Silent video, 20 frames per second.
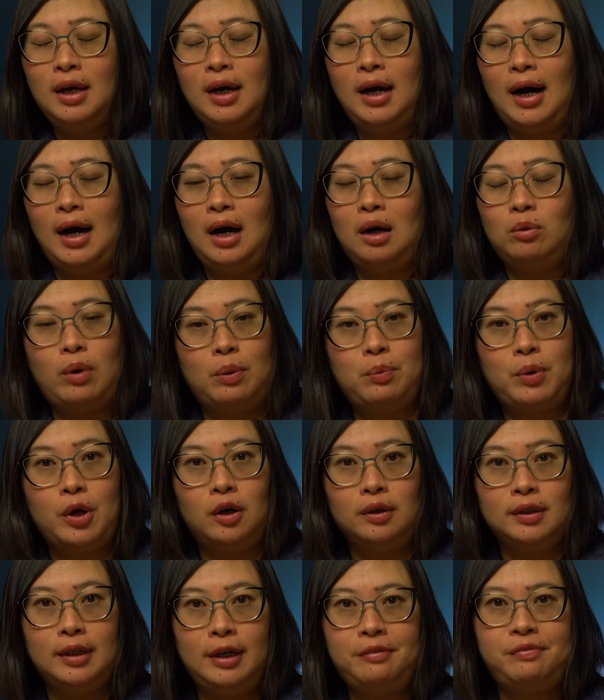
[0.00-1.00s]
where we
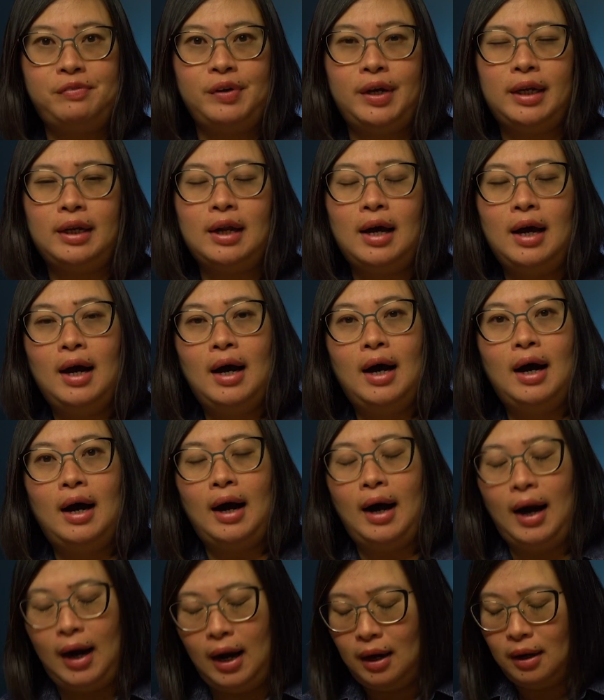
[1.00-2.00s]
all live in,
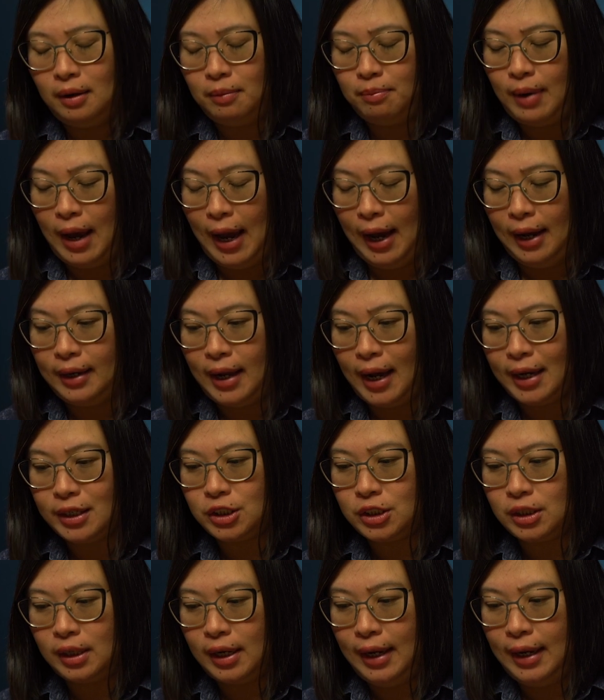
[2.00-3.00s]
and
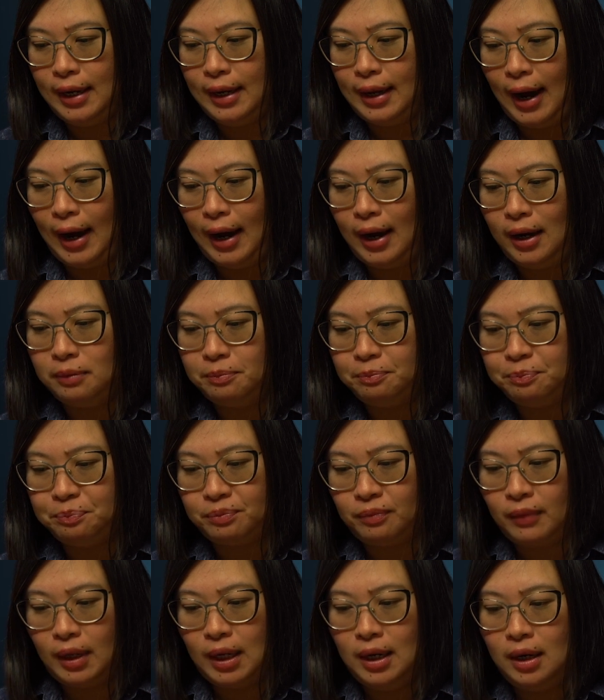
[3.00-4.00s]
actually
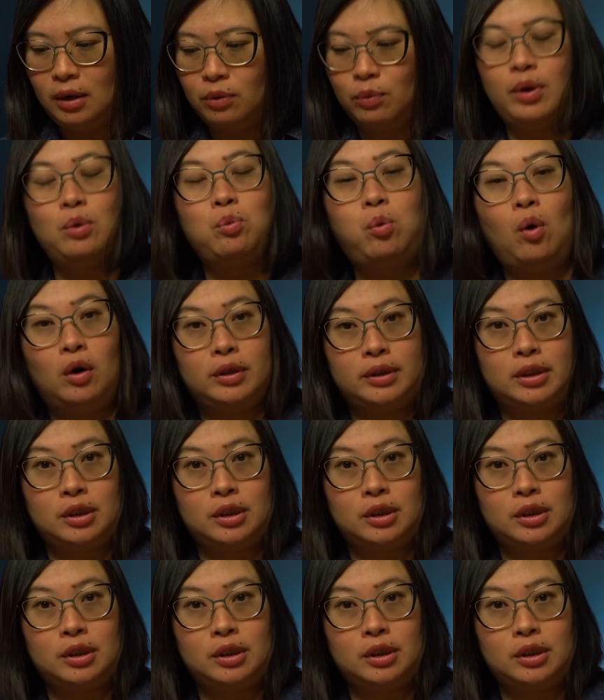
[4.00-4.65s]
reward